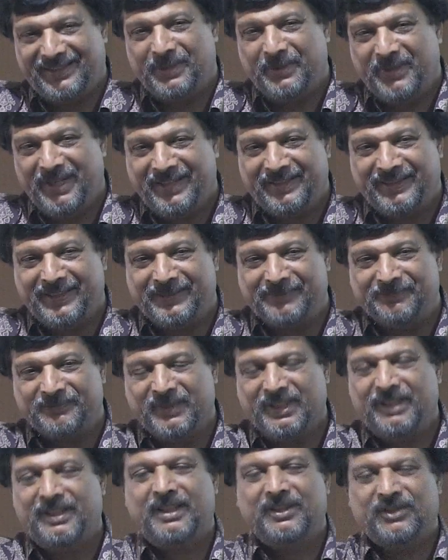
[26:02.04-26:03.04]
situation.
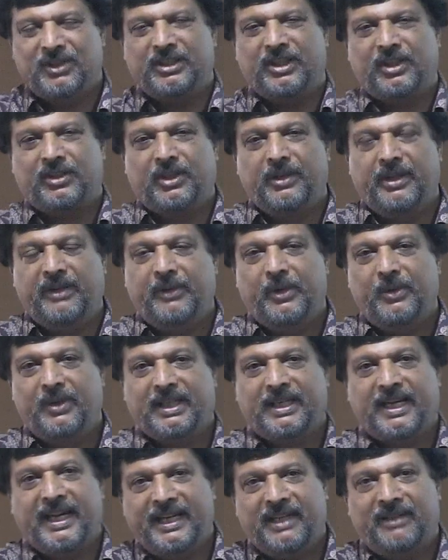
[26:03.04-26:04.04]
So just to give you
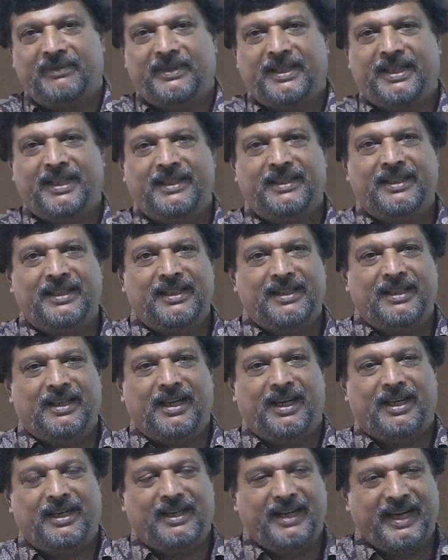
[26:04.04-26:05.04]
a kind of
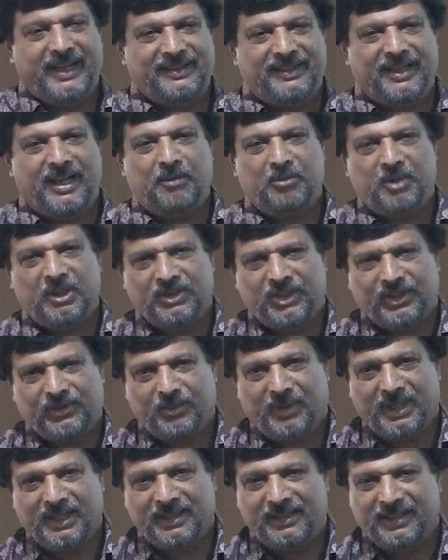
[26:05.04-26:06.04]
a example, just
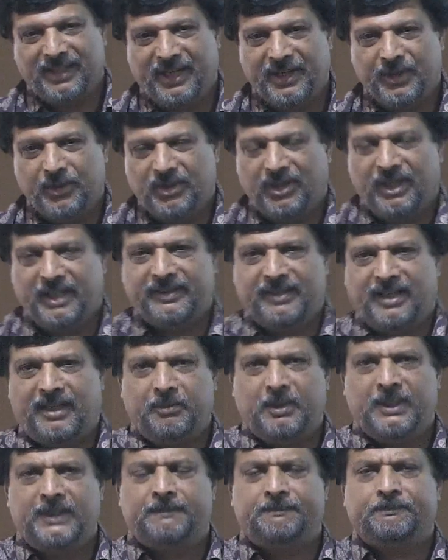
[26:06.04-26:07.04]
one initial
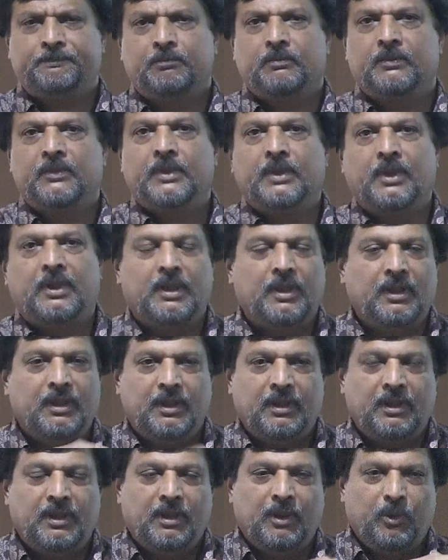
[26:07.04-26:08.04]
example.
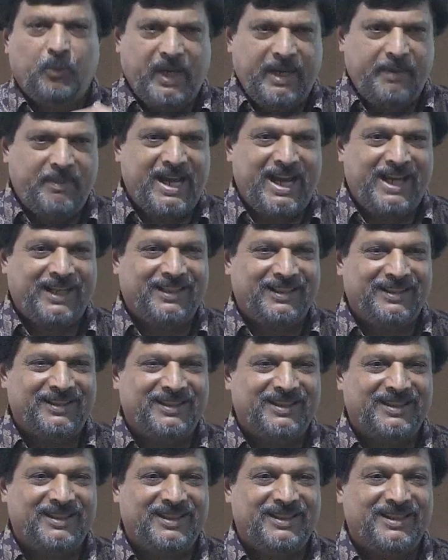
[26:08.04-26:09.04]
Way back,
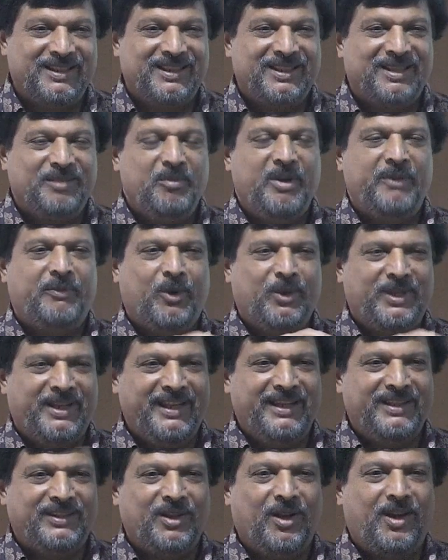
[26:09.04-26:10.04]
before
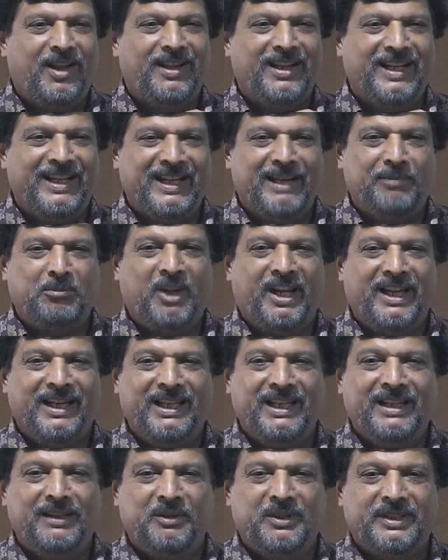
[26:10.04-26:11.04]
TESOL and
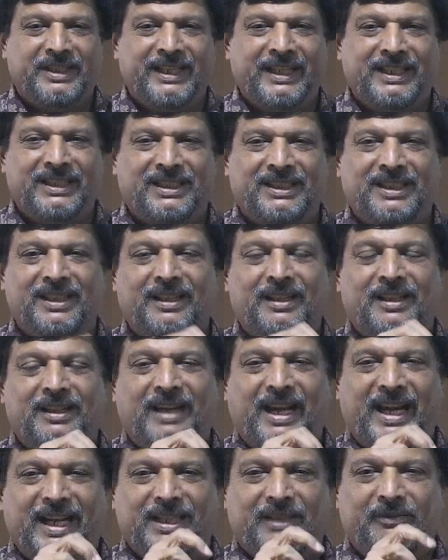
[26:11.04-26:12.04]
applied linguistics
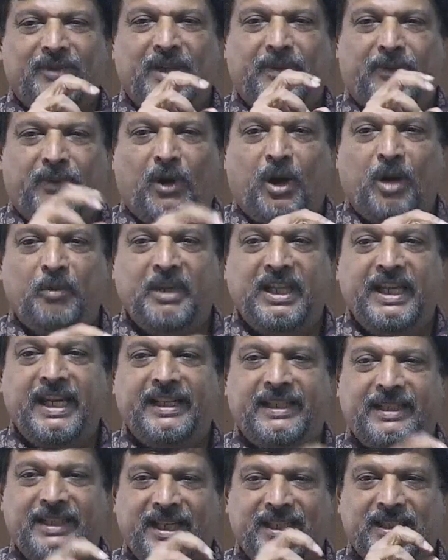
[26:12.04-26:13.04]
were
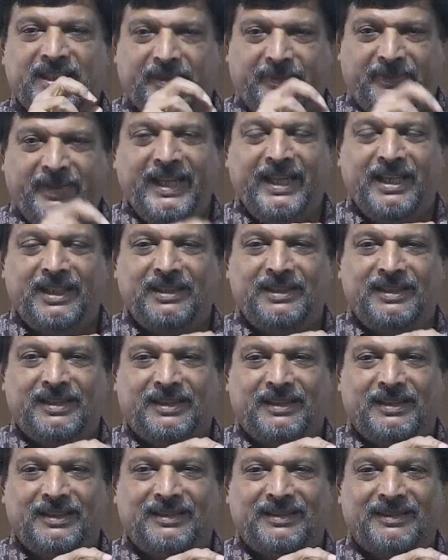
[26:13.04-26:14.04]
formulated as
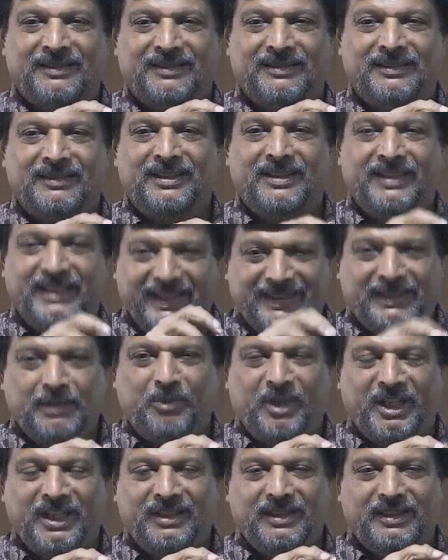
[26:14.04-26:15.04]
fields,
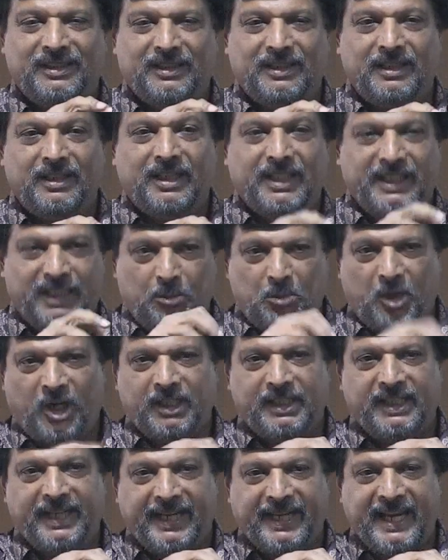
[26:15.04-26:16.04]
disciplines in the
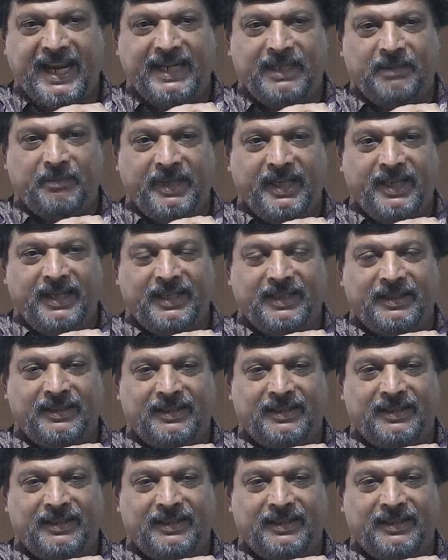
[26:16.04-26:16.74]
modern academy,